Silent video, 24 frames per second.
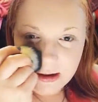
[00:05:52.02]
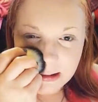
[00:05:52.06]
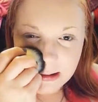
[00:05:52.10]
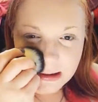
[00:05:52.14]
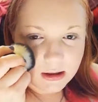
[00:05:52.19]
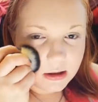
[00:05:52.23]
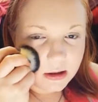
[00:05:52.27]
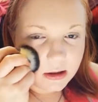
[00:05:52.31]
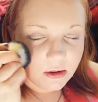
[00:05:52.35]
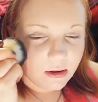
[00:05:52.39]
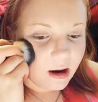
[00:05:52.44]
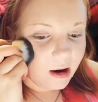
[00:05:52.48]
it,
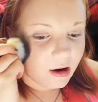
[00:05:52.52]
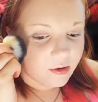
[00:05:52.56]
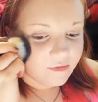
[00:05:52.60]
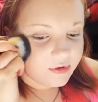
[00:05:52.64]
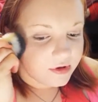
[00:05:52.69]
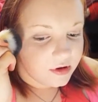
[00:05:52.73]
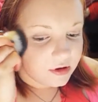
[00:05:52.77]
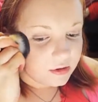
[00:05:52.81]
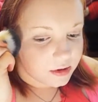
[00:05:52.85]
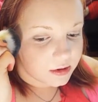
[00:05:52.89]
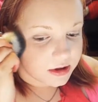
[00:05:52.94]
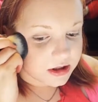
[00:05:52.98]
you know,
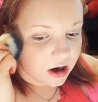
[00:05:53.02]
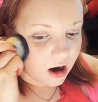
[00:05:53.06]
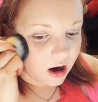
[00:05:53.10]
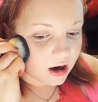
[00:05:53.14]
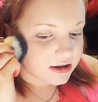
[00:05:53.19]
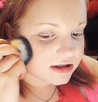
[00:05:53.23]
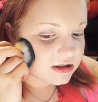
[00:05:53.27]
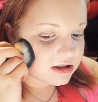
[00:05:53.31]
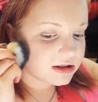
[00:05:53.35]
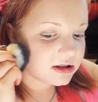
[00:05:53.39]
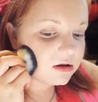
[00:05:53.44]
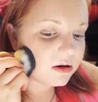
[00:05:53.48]
however you were
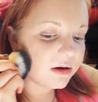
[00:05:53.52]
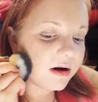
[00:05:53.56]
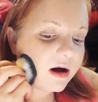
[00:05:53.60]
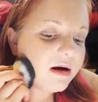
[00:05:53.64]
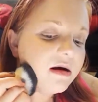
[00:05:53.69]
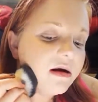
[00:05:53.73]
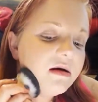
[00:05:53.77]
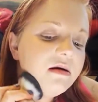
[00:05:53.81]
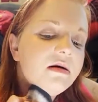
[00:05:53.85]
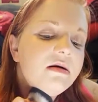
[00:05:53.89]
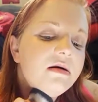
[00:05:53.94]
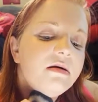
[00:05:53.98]
taught to do
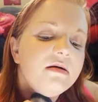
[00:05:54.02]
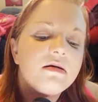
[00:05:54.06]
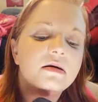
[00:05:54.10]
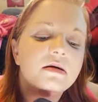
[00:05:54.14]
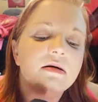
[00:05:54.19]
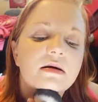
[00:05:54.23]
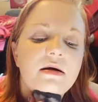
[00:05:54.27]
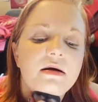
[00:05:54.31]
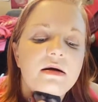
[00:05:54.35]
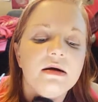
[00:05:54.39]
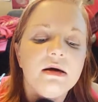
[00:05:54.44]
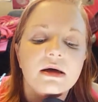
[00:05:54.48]
it
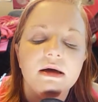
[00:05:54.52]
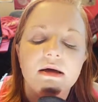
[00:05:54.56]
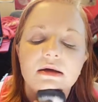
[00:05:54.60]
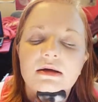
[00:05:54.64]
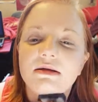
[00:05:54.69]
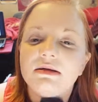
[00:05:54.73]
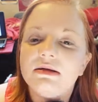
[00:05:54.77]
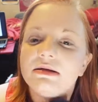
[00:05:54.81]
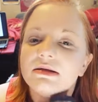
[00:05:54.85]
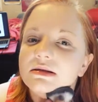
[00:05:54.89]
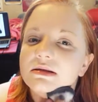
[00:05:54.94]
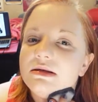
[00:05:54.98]

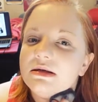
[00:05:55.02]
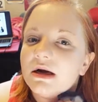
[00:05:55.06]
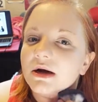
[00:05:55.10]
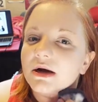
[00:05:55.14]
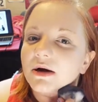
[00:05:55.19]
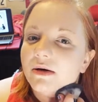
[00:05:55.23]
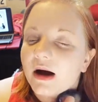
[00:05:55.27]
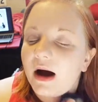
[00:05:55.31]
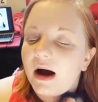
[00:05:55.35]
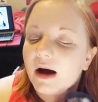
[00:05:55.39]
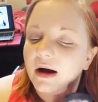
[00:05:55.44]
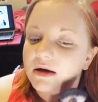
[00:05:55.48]
is, you
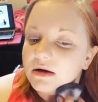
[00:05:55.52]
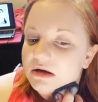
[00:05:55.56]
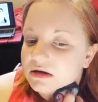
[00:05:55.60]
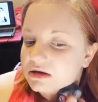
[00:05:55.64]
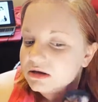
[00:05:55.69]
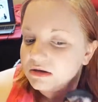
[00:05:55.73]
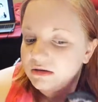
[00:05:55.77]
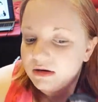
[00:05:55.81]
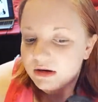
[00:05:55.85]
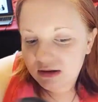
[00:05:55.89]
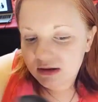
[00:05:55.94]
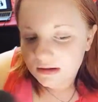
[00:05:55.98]
know, how you
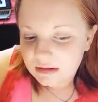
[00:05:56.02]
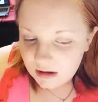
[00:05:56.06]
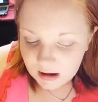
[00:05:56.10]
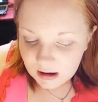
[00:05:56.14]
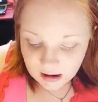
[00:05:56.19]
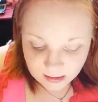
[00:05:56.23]
do it. And